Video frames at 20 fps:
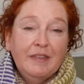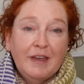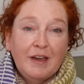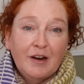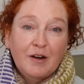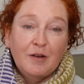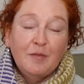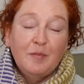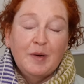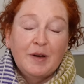
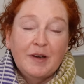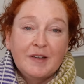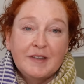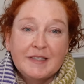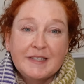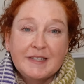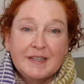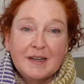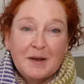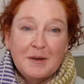there,
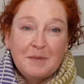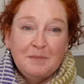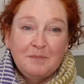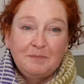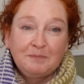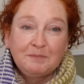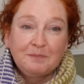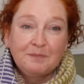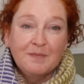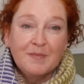but
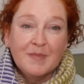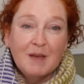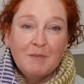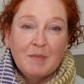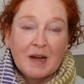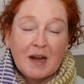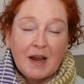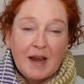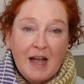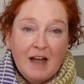
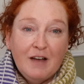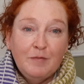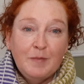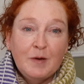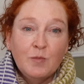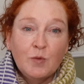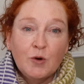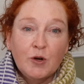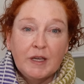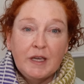I have
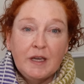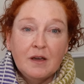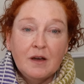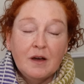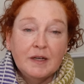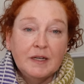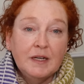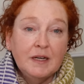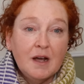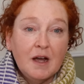been working
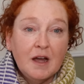on it.